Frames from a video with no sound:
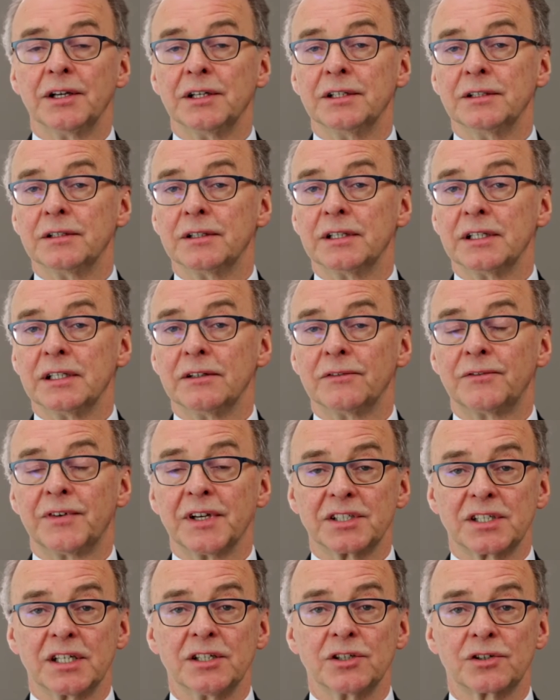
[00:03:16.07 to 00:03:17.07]
in the
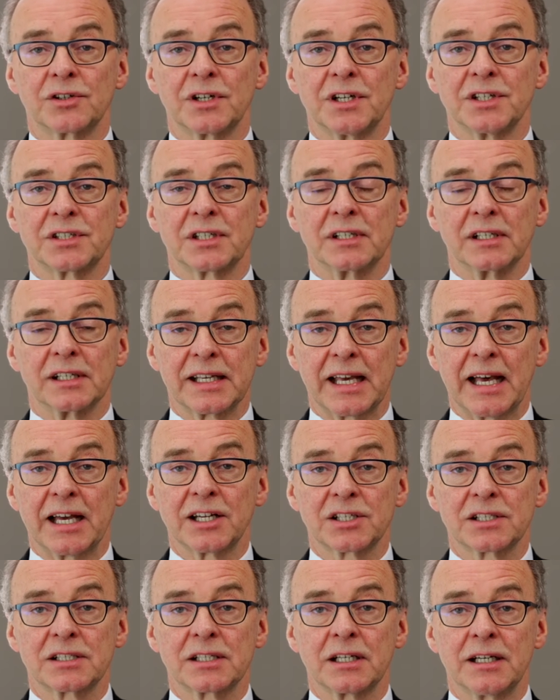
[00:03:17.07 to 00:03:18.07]
fixed interest and
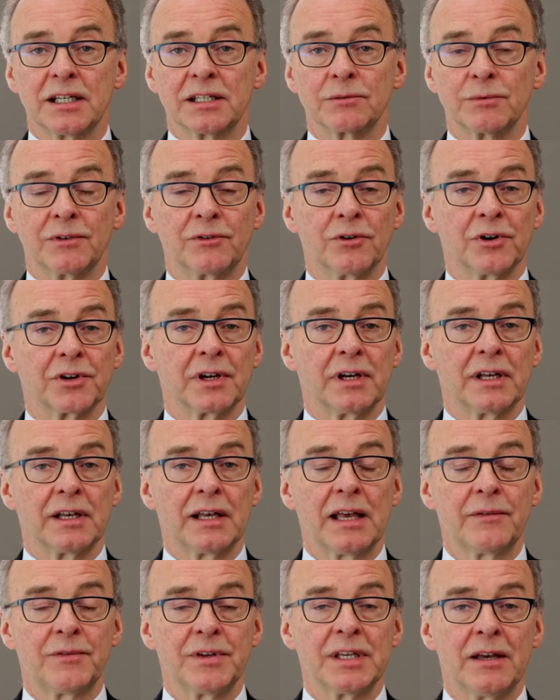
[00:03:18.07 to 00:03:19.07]
cash side, we've got a
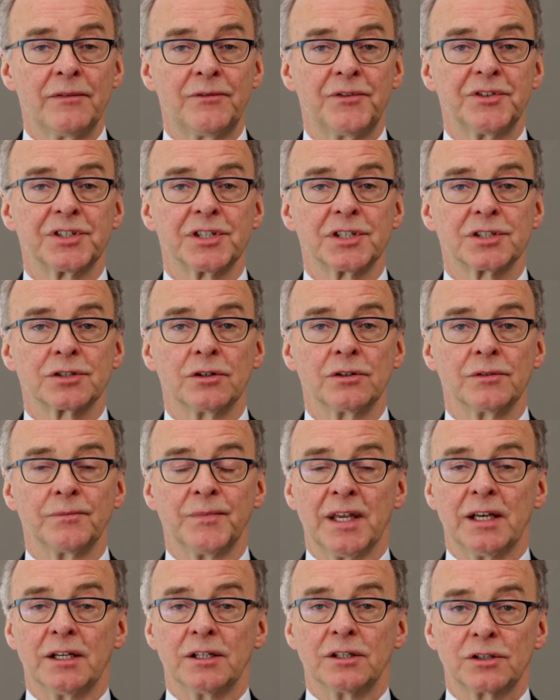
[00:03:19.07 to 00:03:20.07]
heavy emphasis on
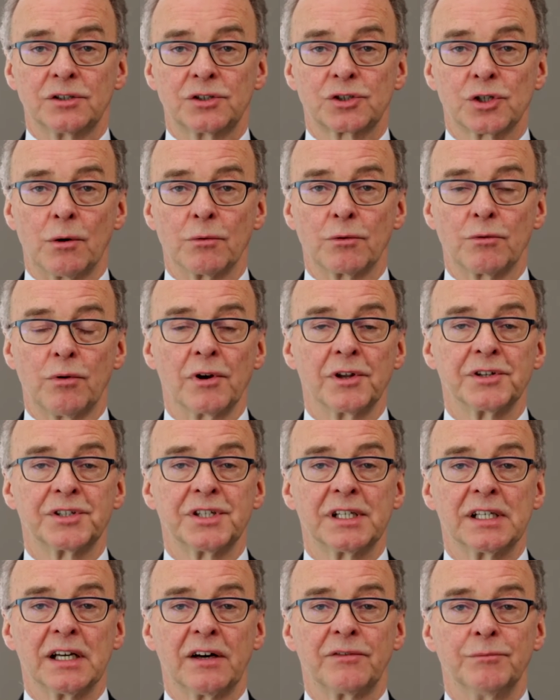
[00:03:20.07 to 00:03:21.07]
top
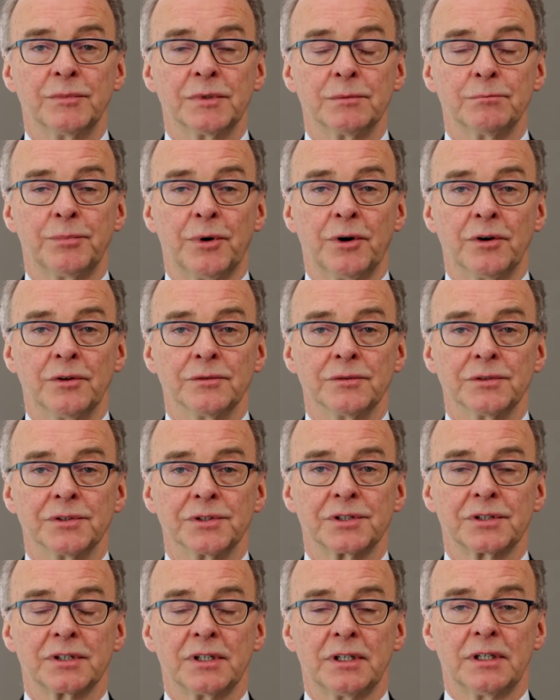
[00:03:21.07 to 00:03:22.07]
quality government
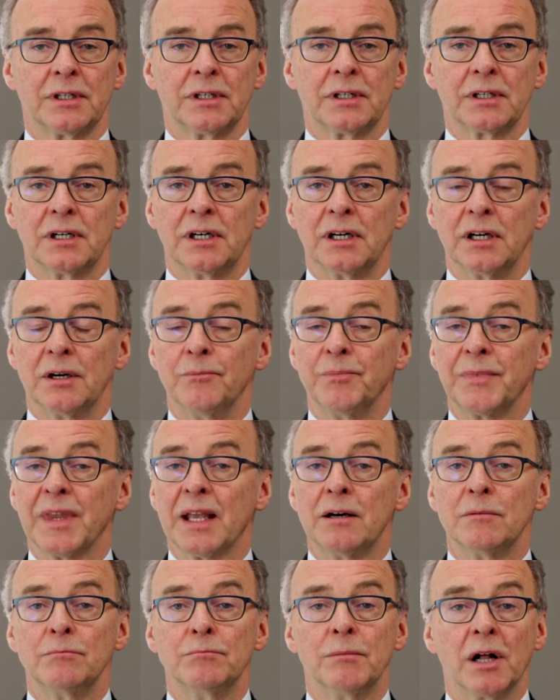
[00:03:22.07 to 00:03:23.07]
bonds,
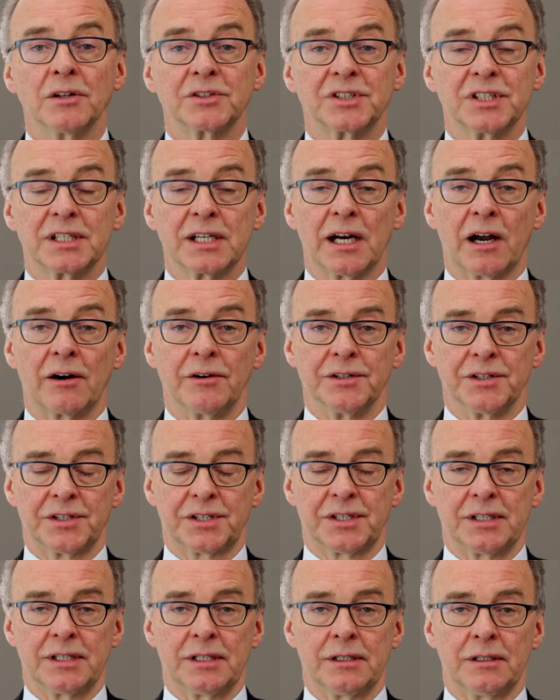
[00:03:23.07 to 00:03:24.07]

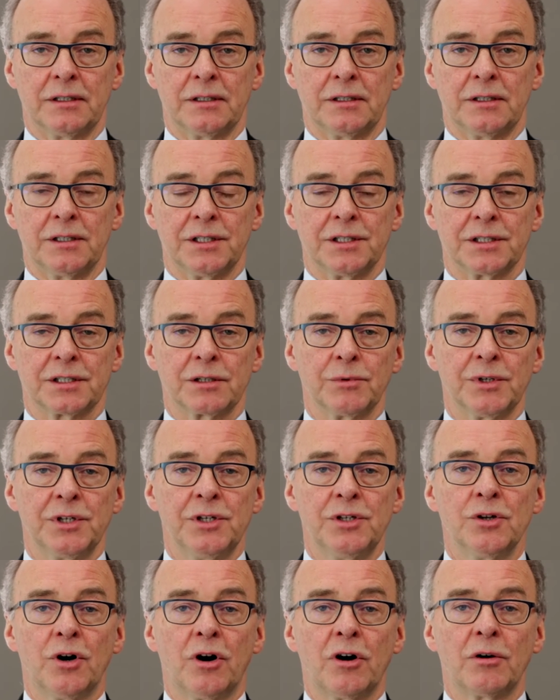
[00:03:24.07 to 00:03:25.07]
multi-currency. So we're
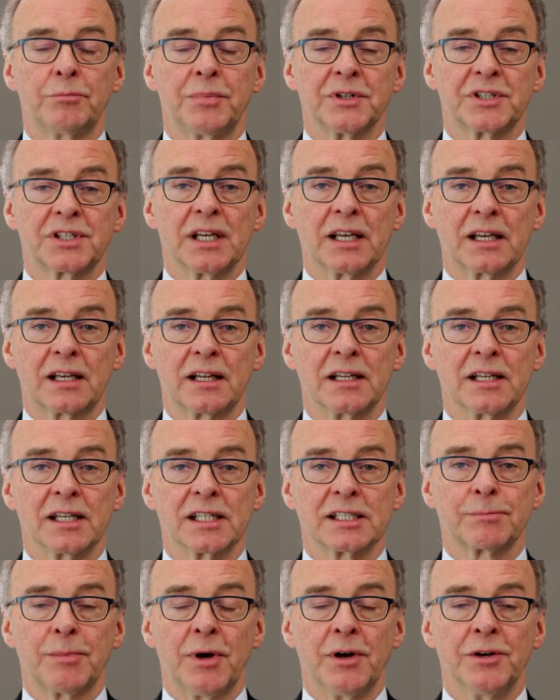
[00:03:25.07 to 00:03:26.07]
not particularly
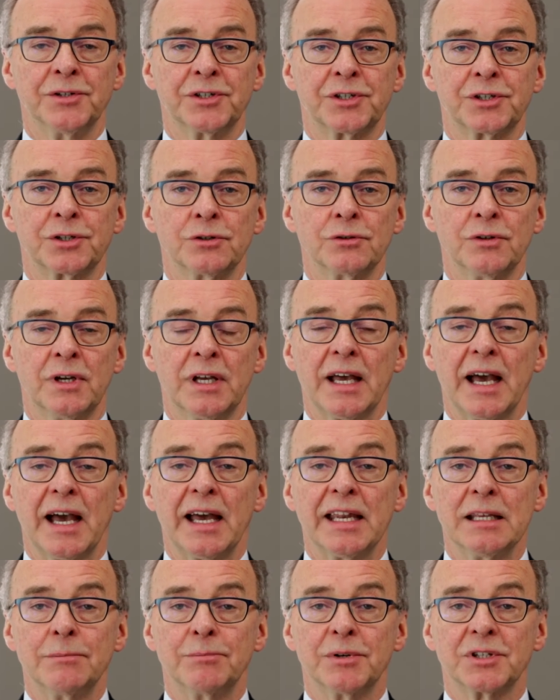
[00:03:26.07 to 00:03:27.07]
exposed to
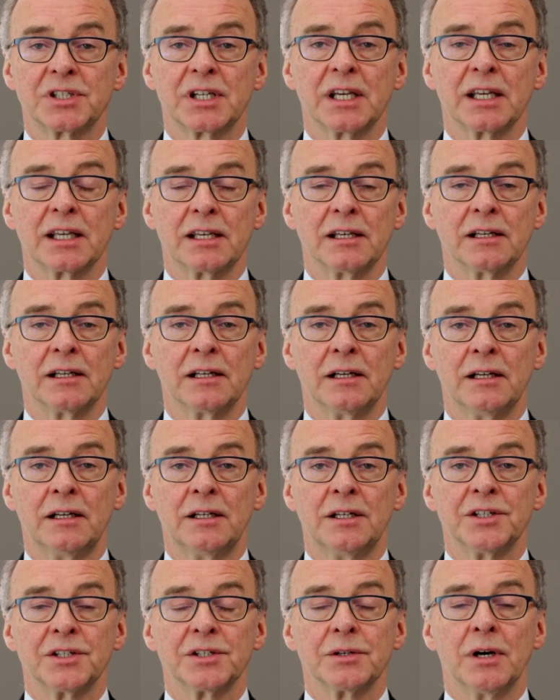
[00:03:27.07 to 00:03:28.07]
any particular
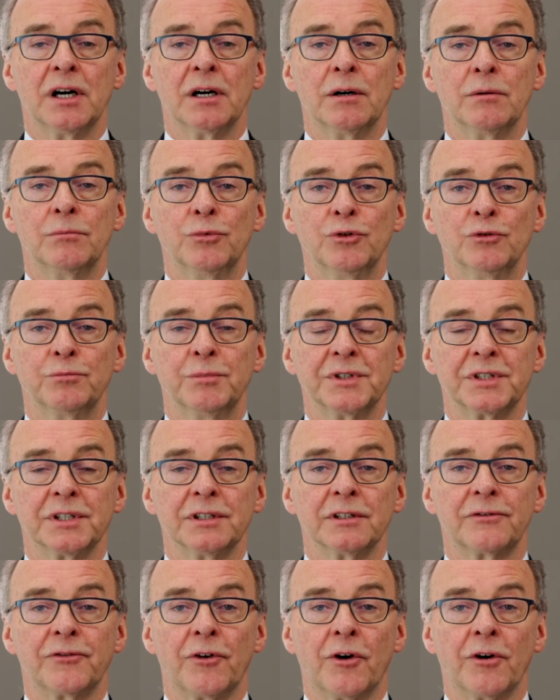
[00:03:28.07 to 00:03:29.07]
movement
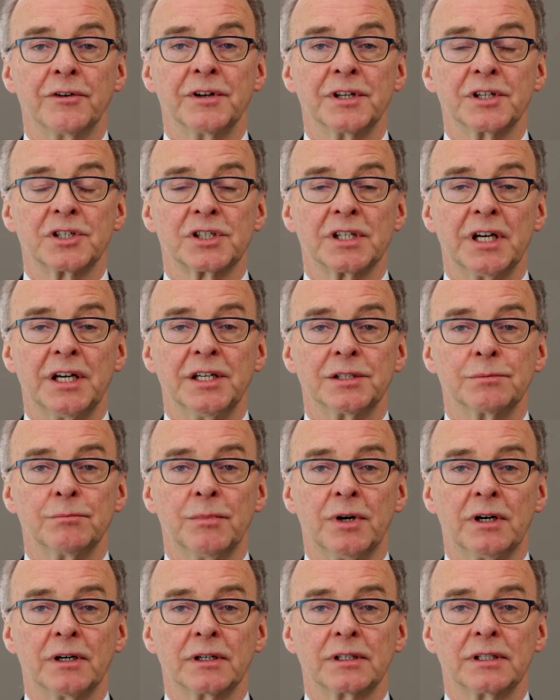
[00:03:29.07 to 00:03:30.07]
in the foreign exchange
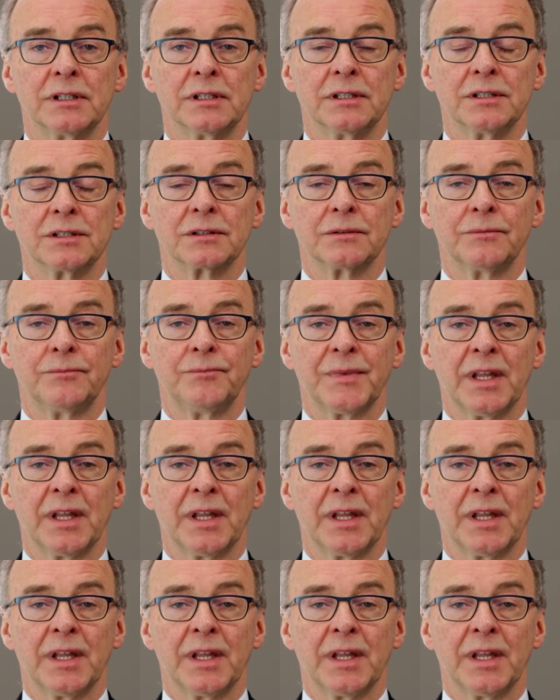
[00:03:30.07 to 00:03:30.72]
market.